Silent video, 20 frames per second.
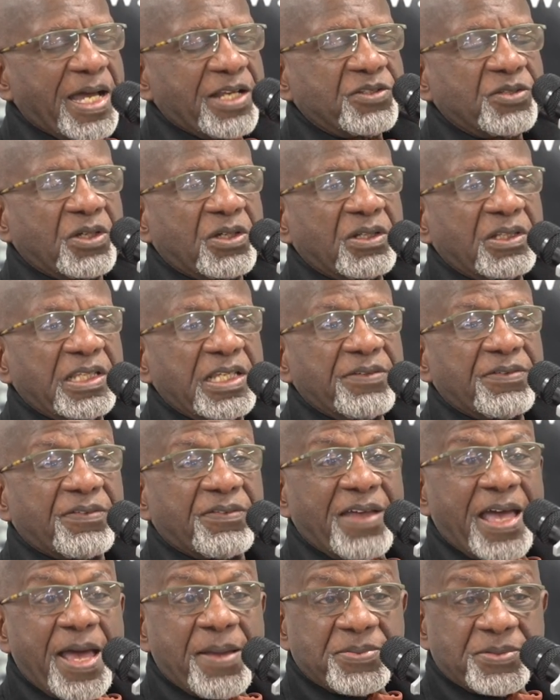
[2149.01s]
took a leave
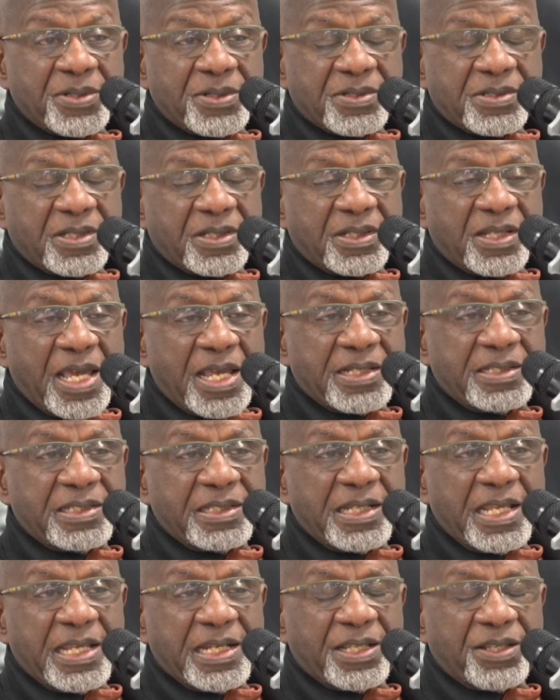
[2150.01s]
of absence in
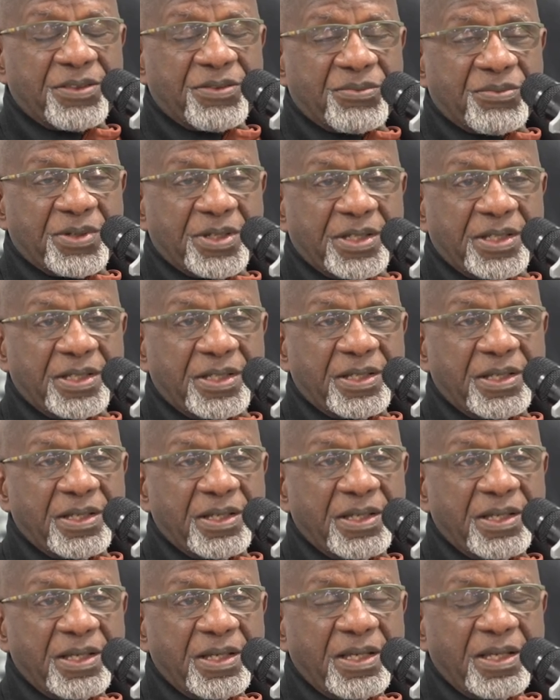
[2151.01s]
1983
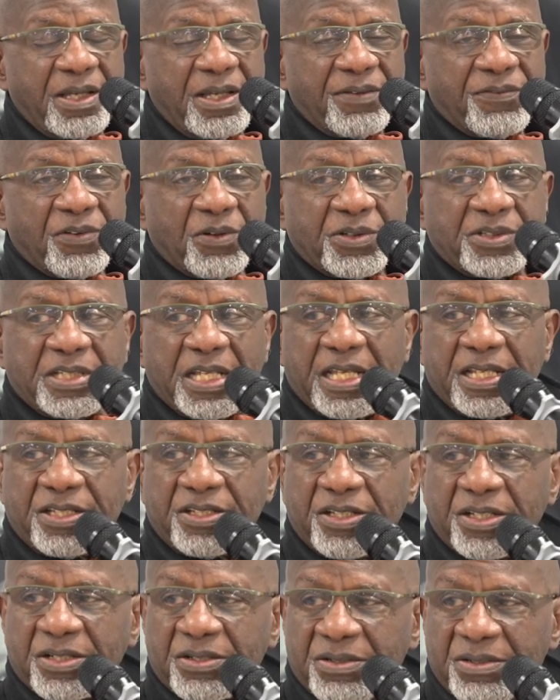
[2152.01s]
for
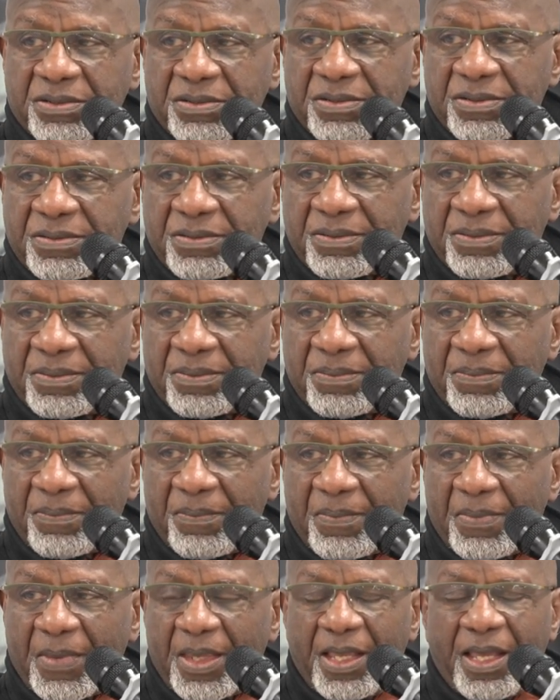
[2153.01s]
10 years.
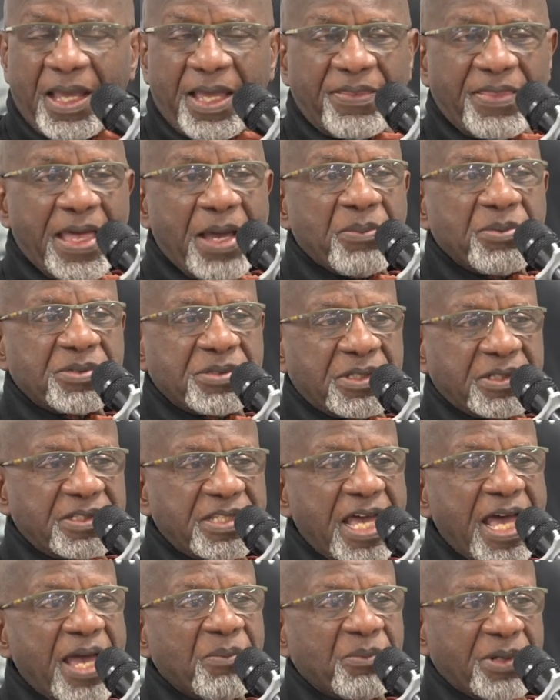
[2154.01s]
And that was the
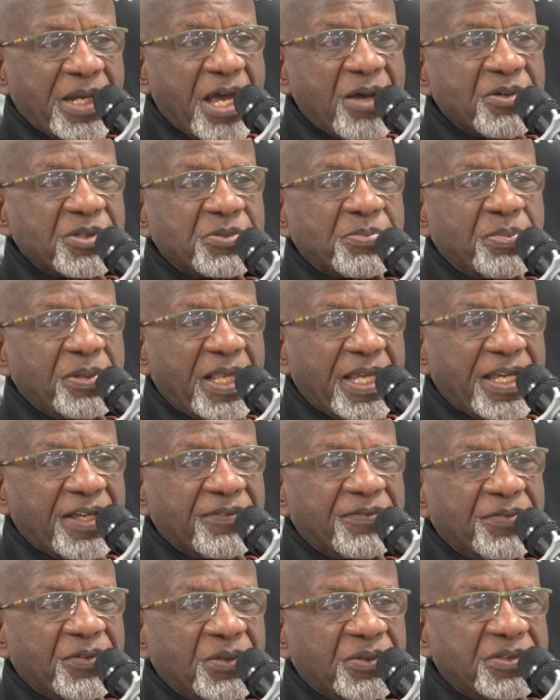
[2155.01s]
time when I was
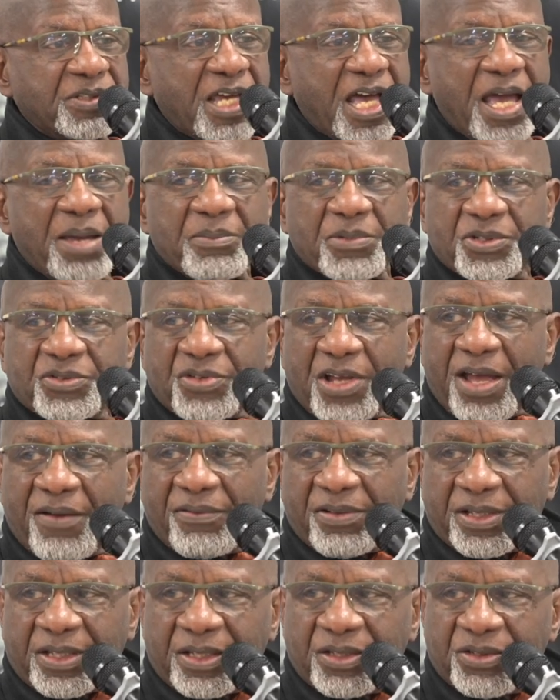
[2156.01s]
playing full-time and
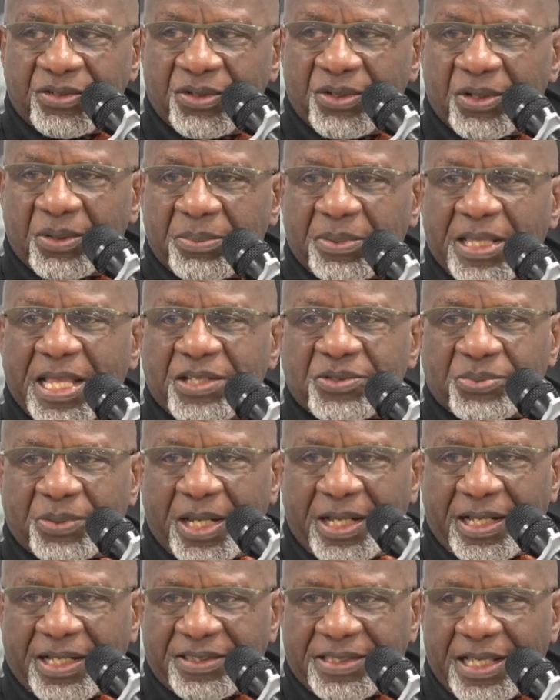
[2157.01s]
traveling in Europe. And that's
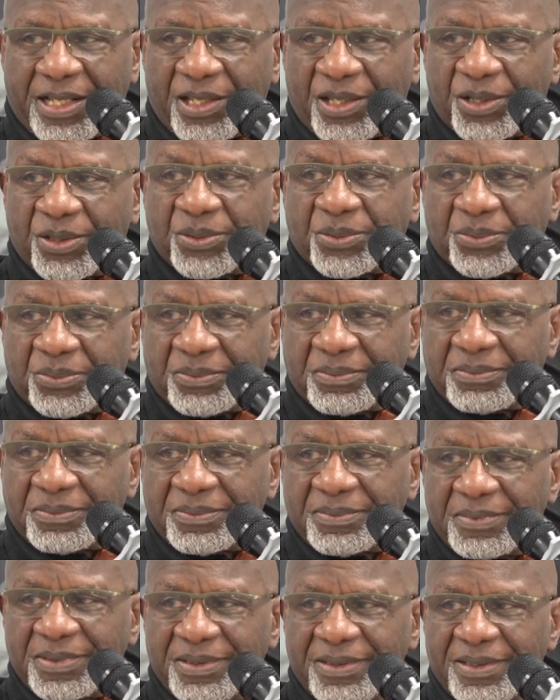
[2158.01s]
when I got that loan.
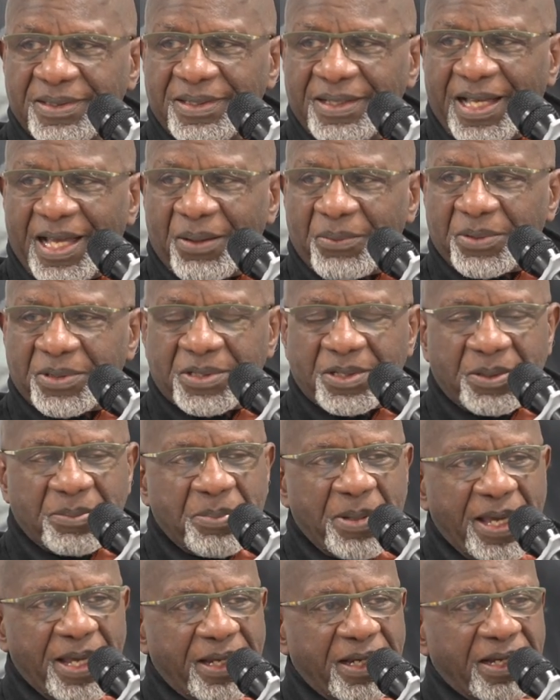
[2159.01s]
I went to the
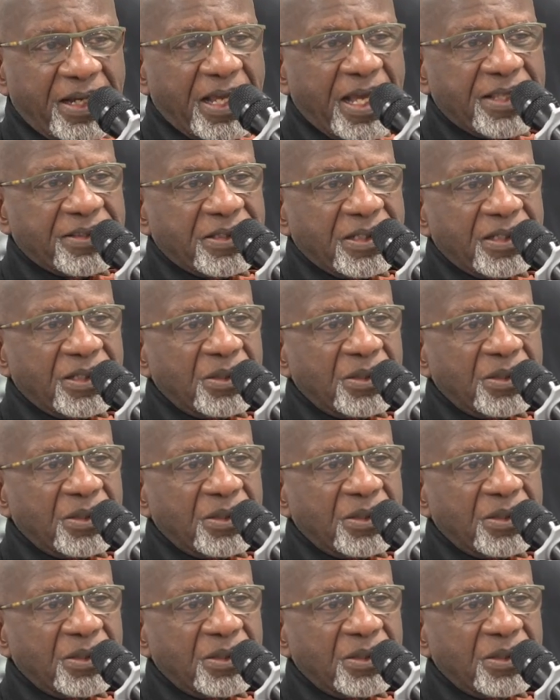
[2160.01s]
bank and got the